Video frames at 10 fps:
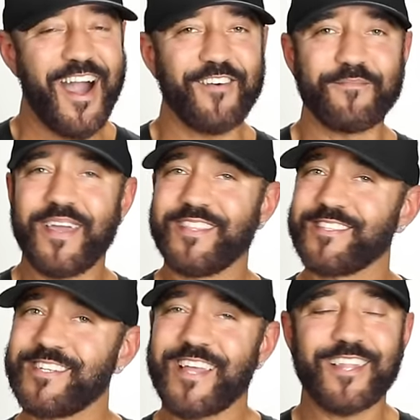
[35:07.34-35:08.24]
I've made
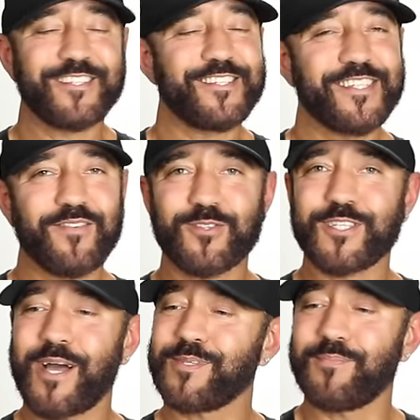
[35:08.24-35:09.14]
this analogy several
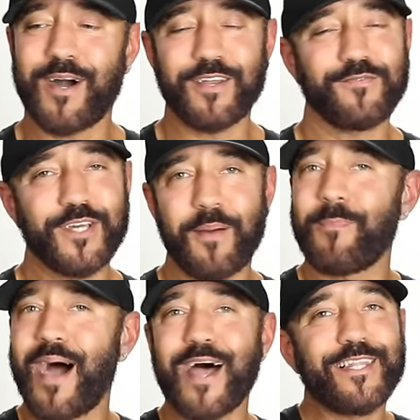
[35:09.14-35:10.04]
times about if you
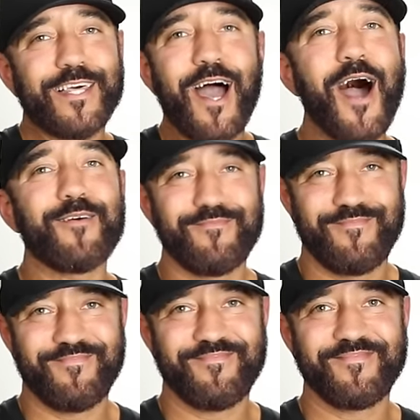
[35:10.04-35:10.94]
could bottle it up.
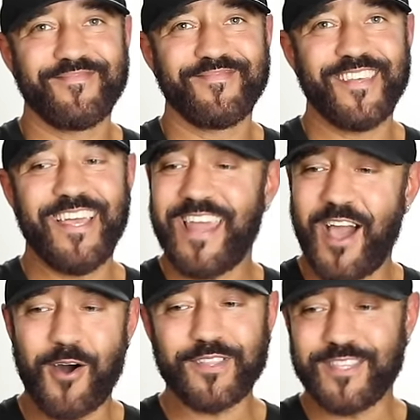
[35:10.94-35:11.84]
And
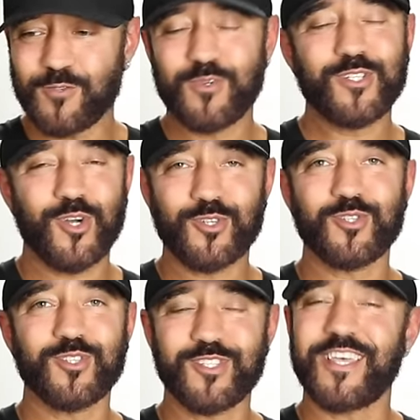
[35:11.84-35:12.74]
now these
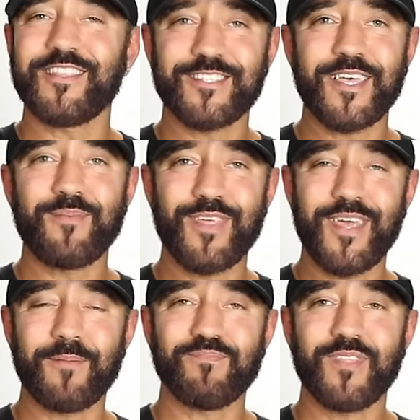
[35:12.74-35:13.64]
researchers are saying the same
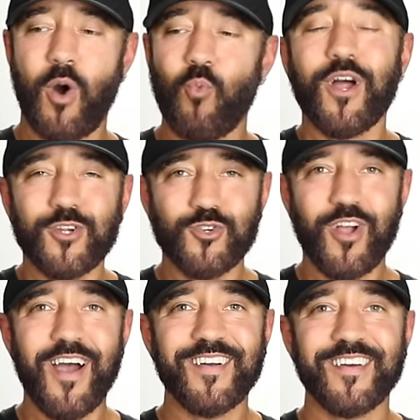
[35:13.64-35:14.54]
thing. A wonder
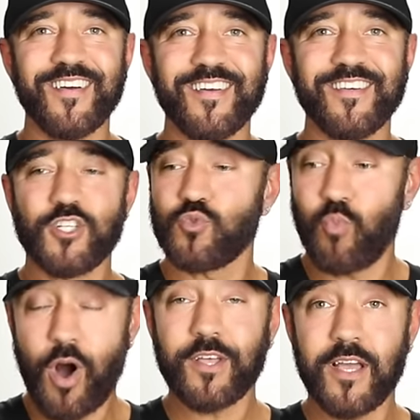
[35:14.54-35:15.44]
drug? Just
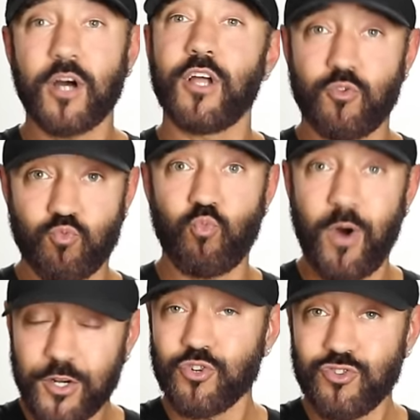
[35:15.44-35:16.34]
walking a, a
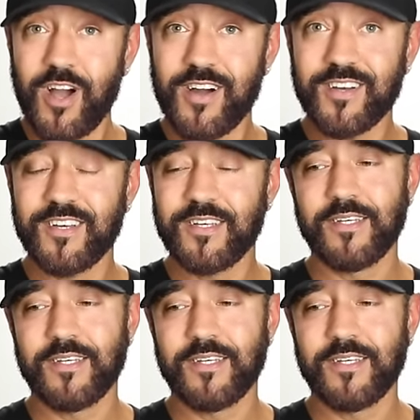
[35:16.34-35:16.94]
wonder drug?